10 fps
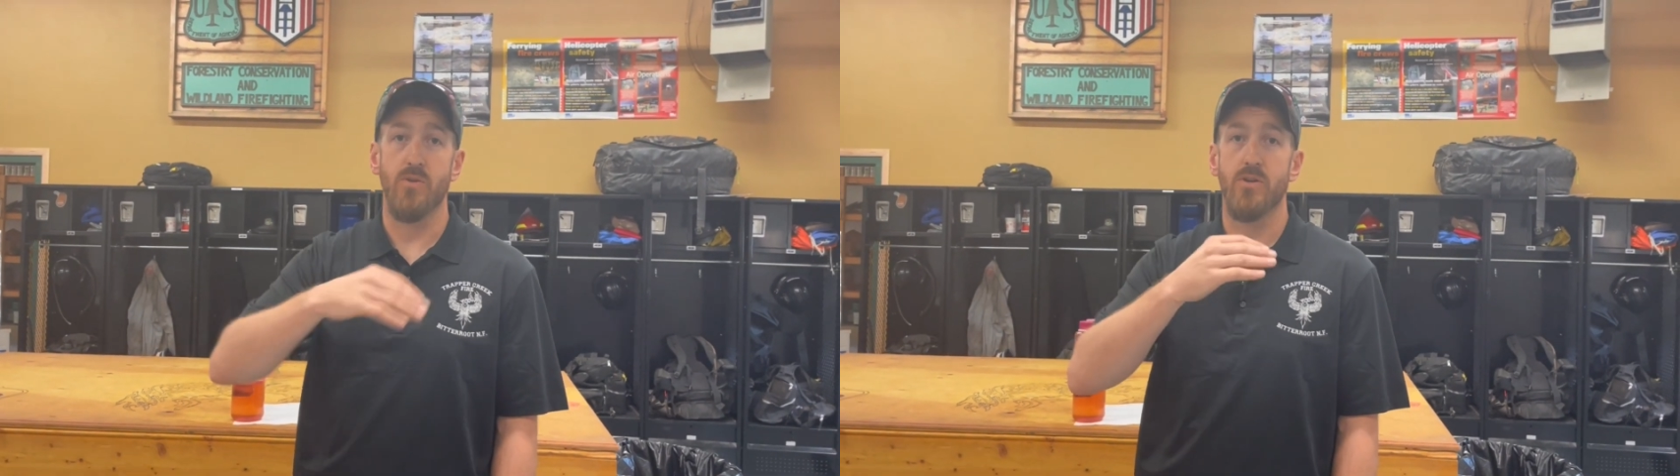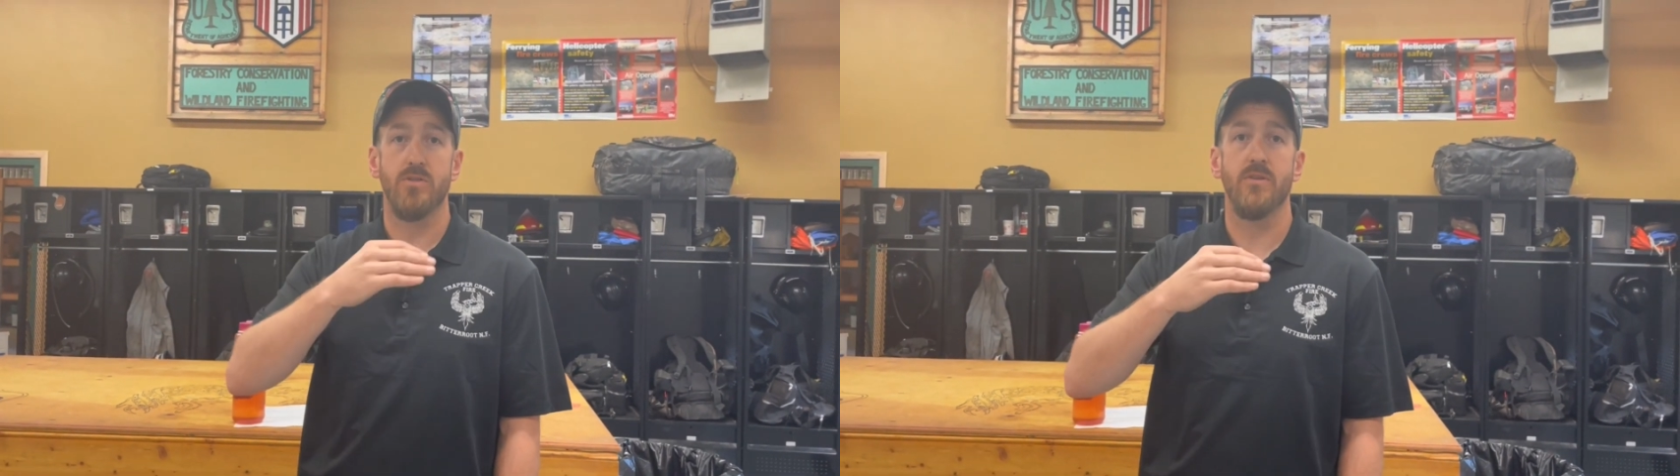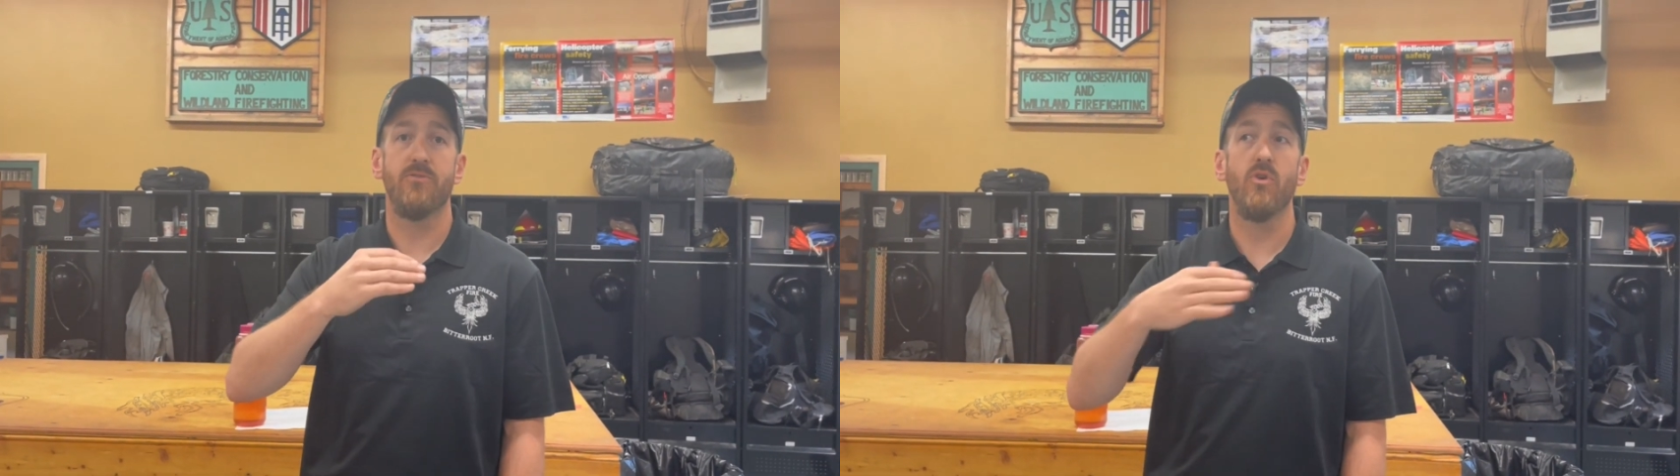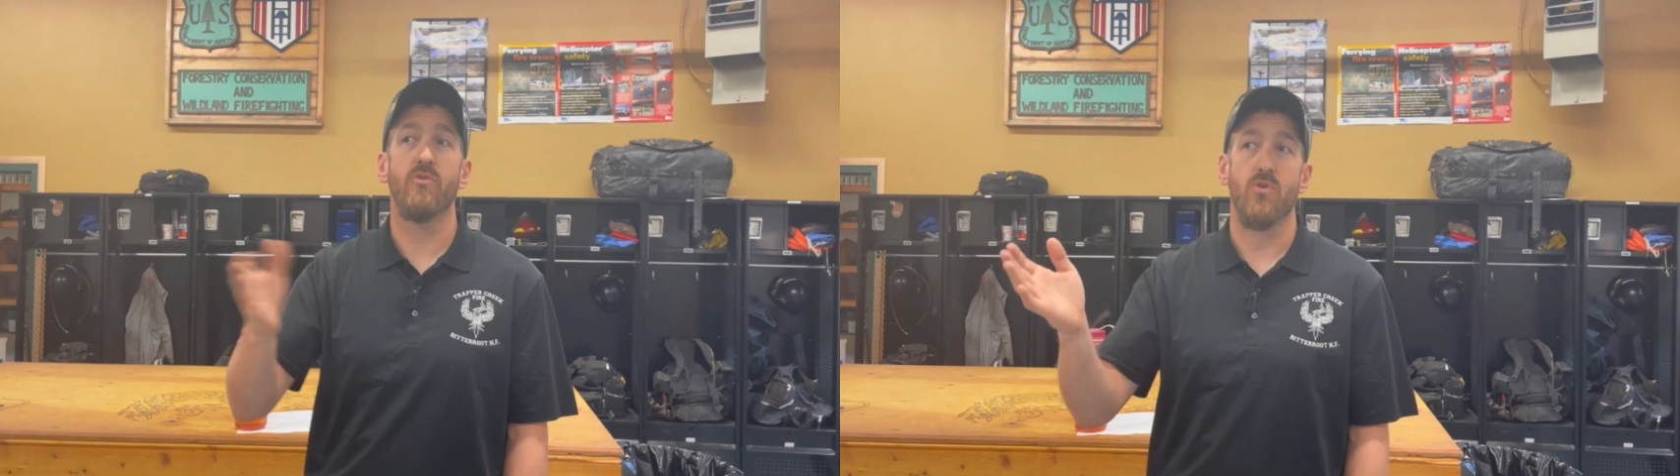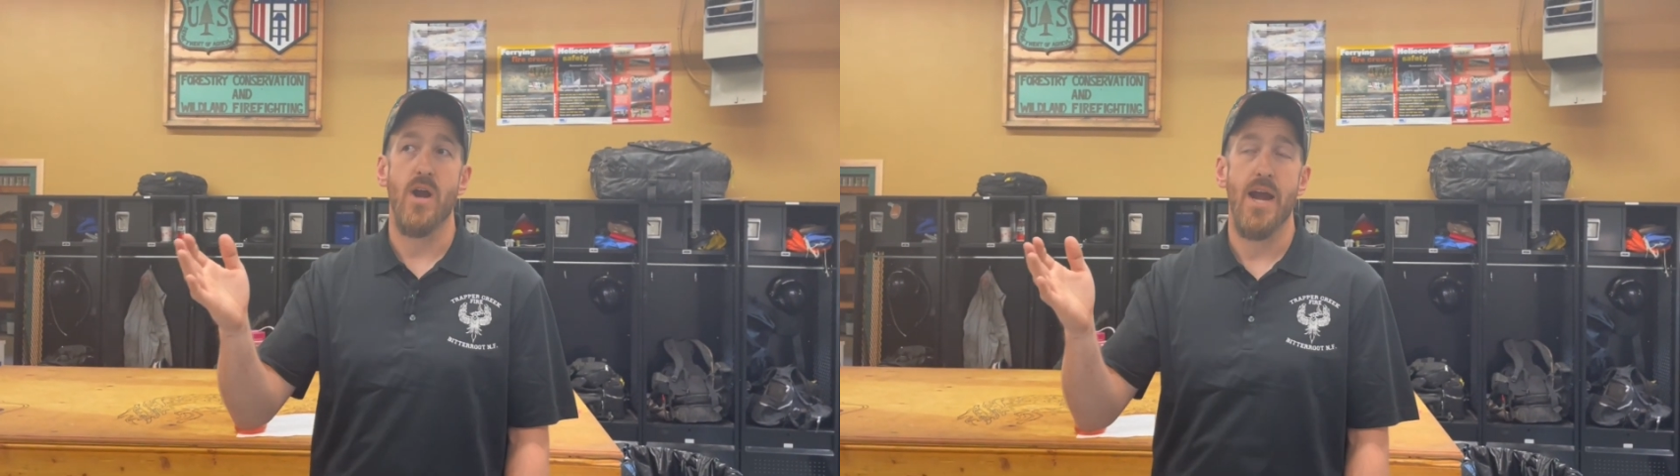So there's the full
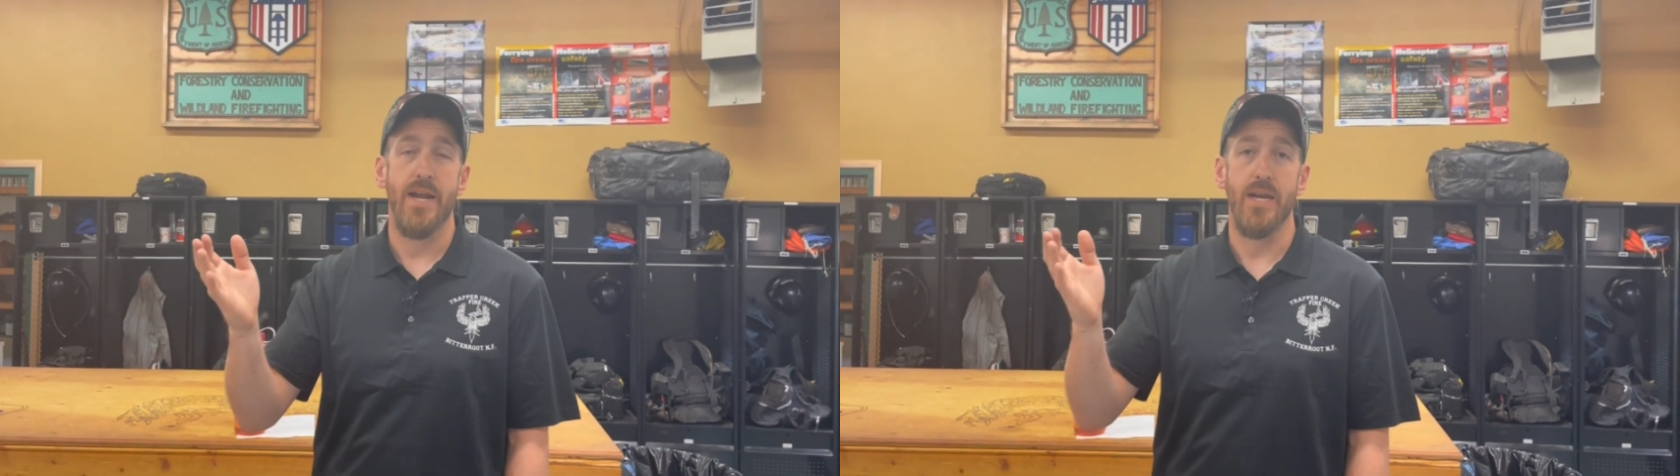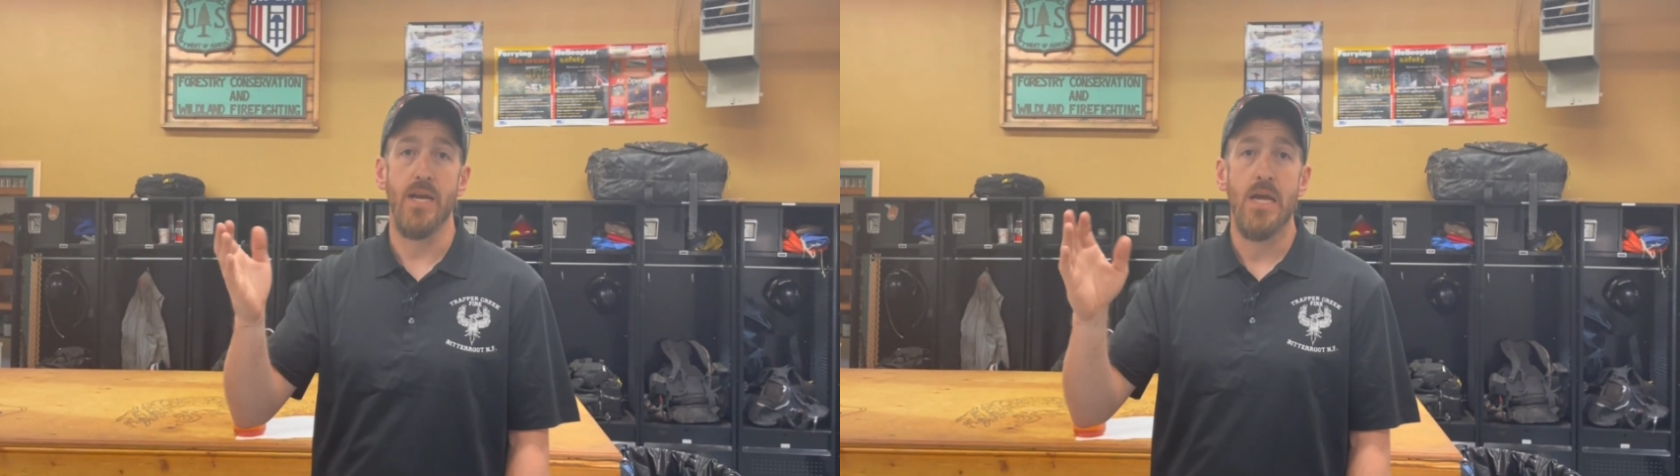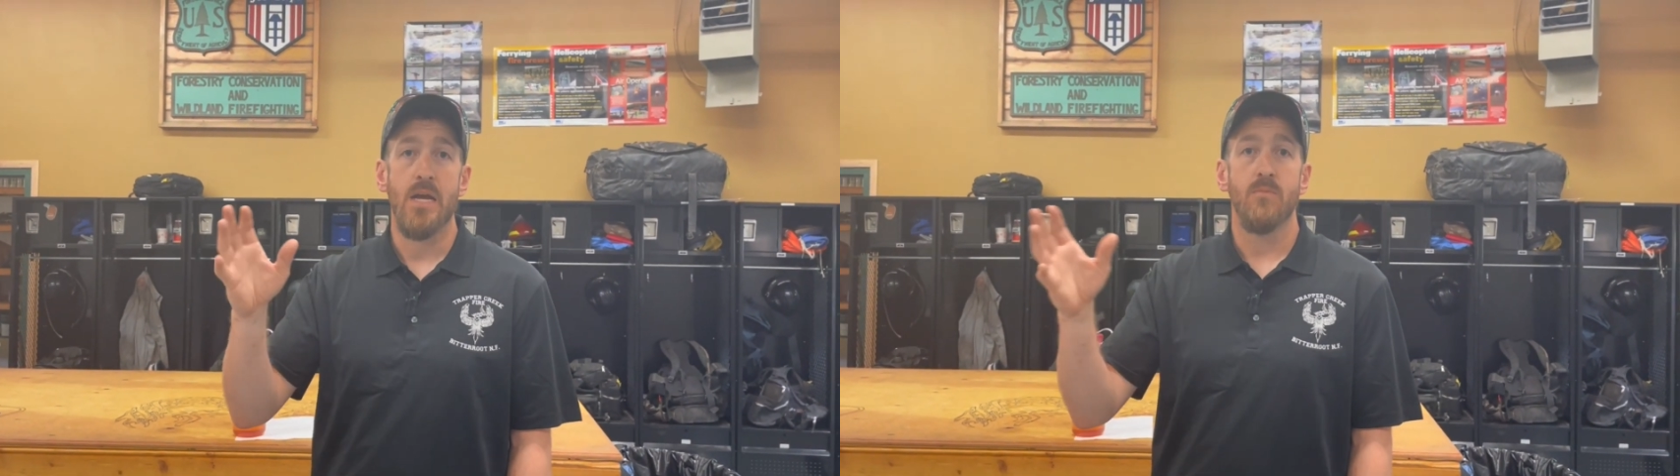variety